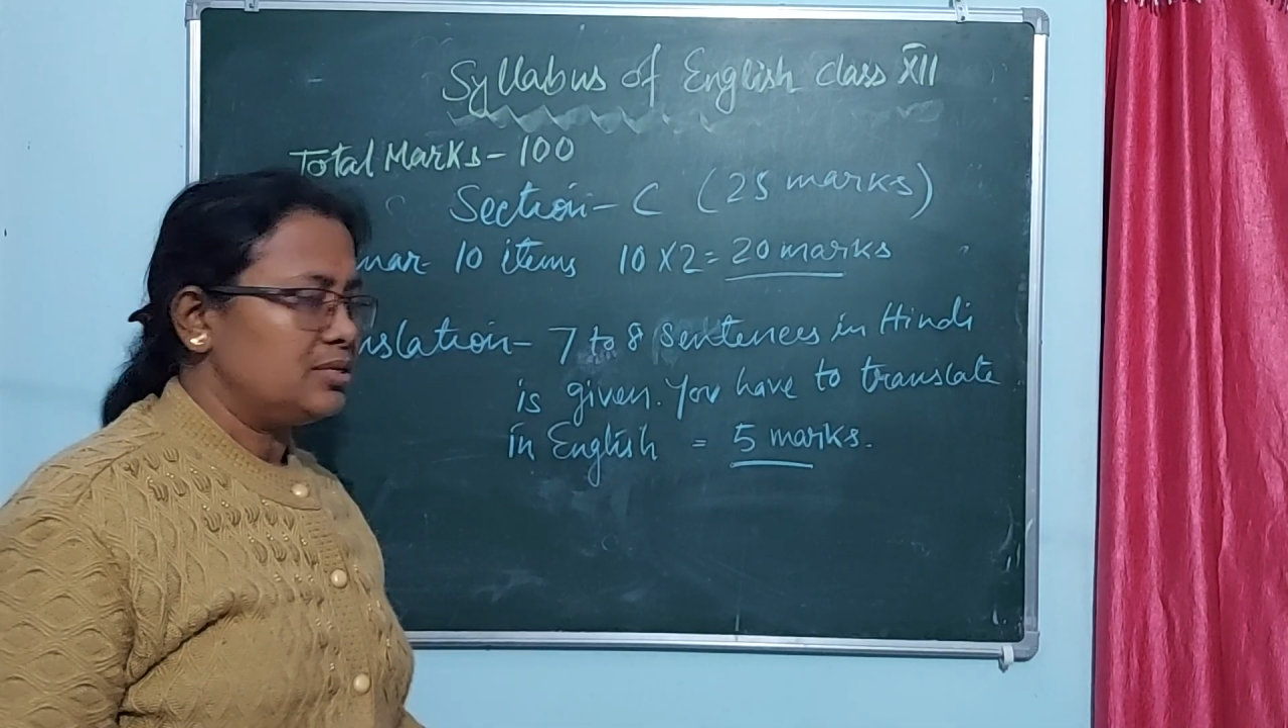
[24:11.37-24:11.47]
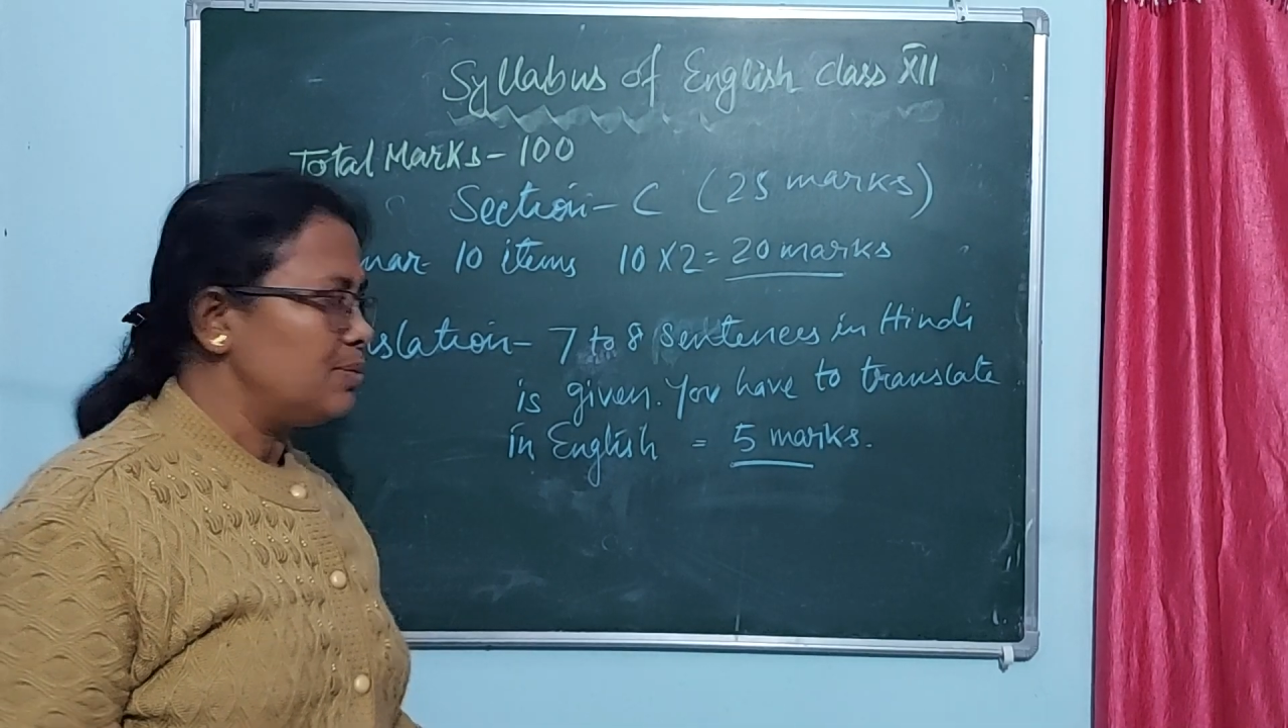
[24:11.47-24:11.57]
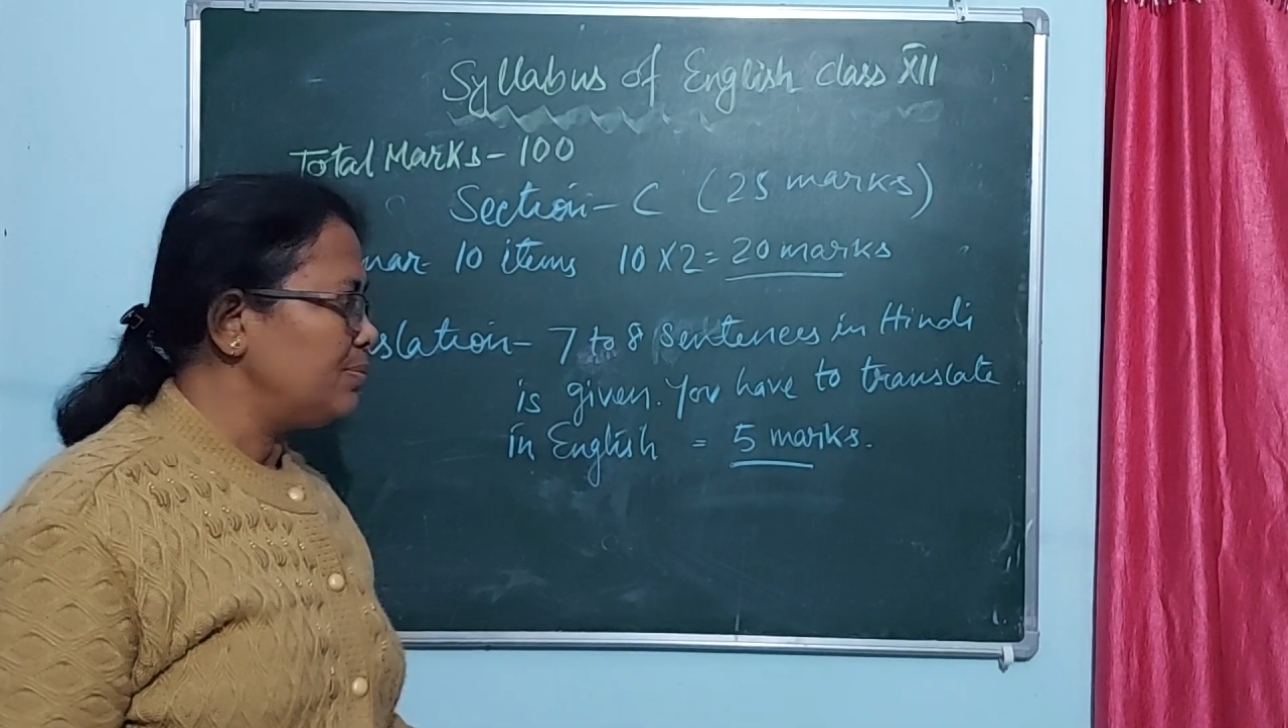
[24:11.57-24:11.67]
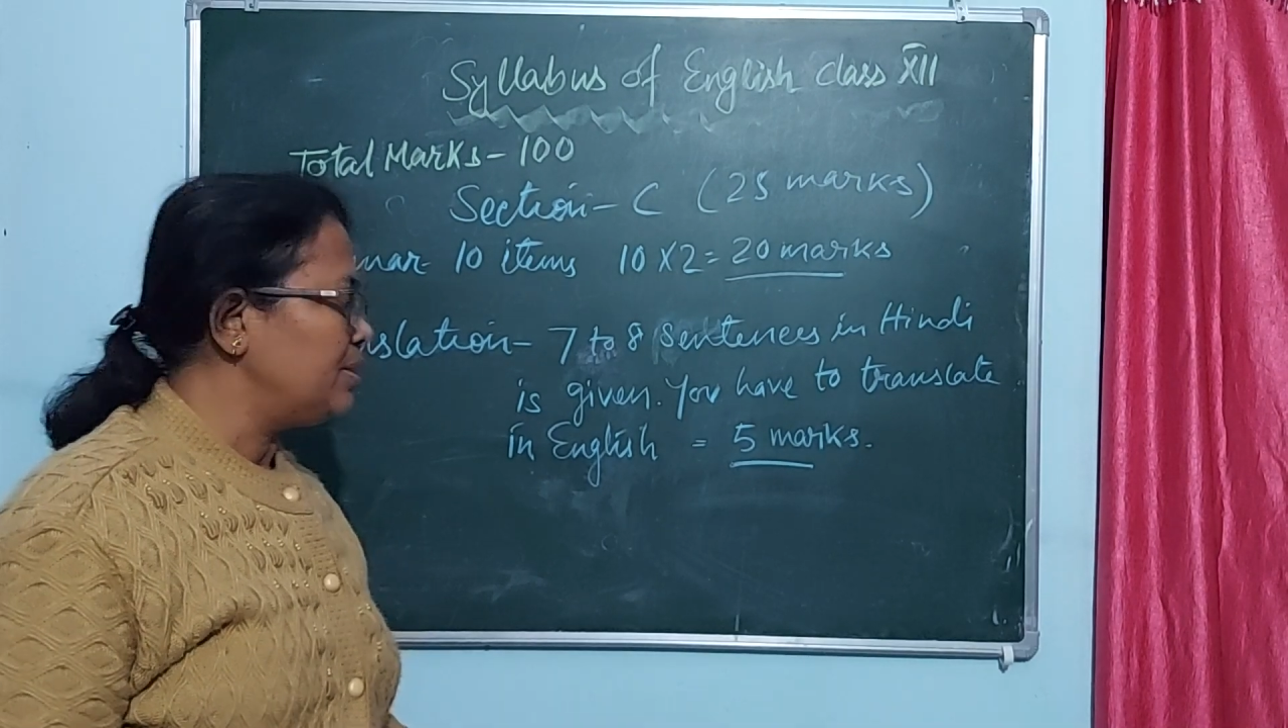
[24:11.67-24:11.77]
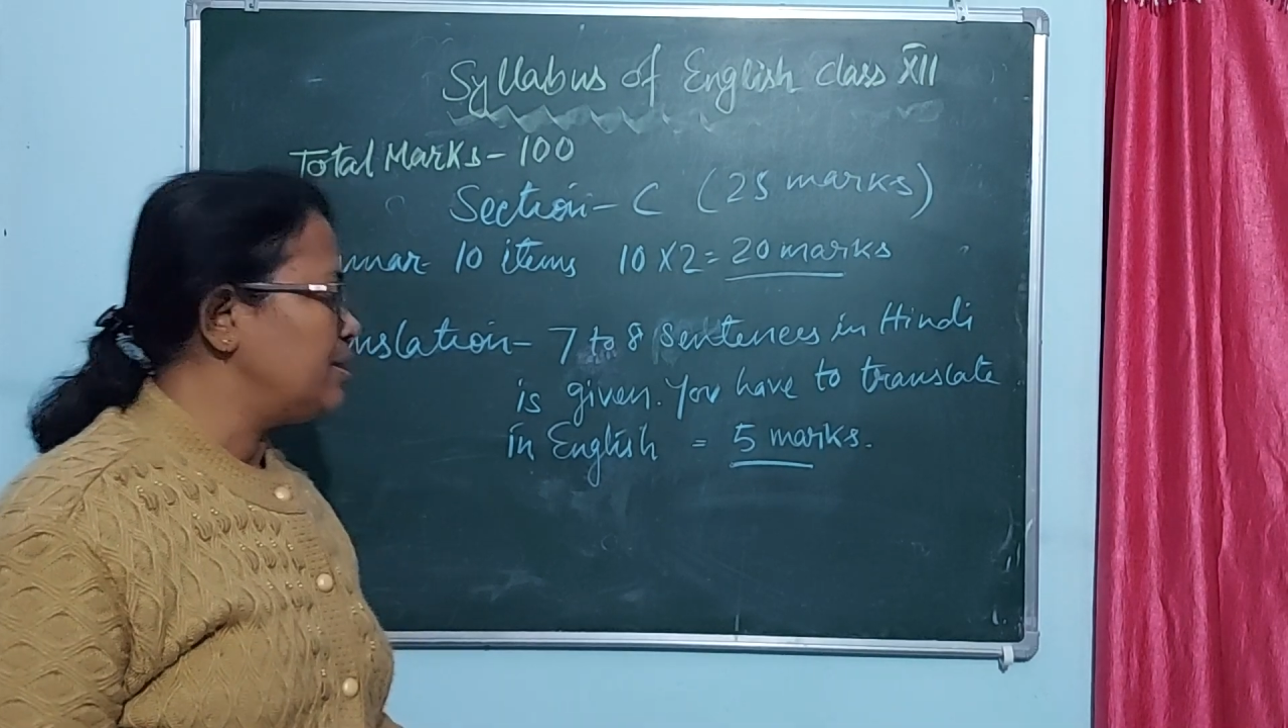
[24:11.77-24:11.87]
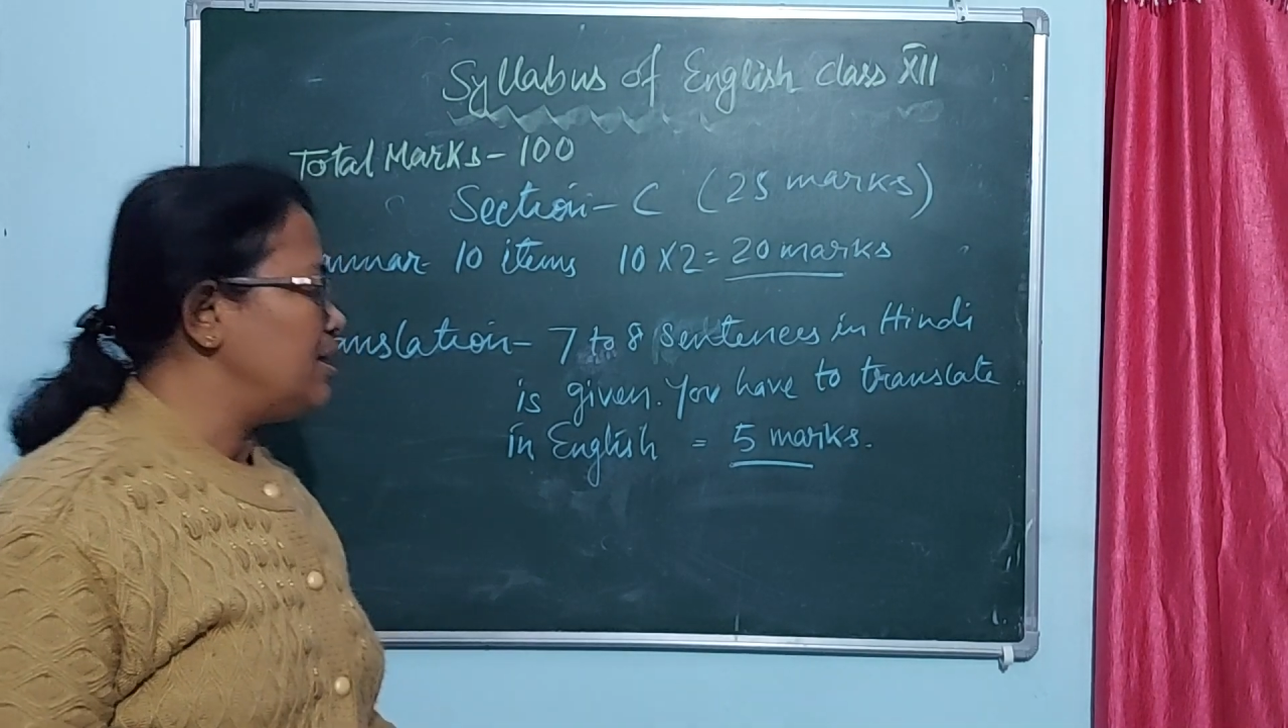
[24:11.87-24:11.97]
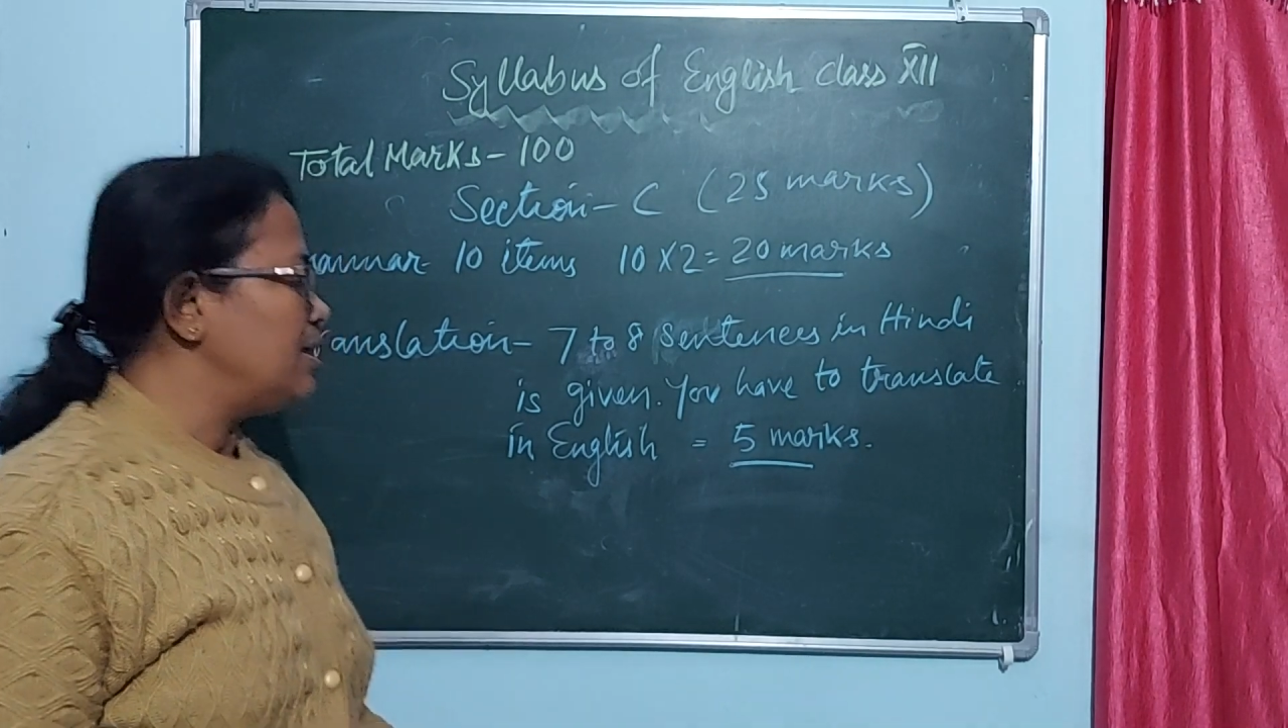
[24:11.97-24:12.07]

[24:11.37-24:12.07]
number,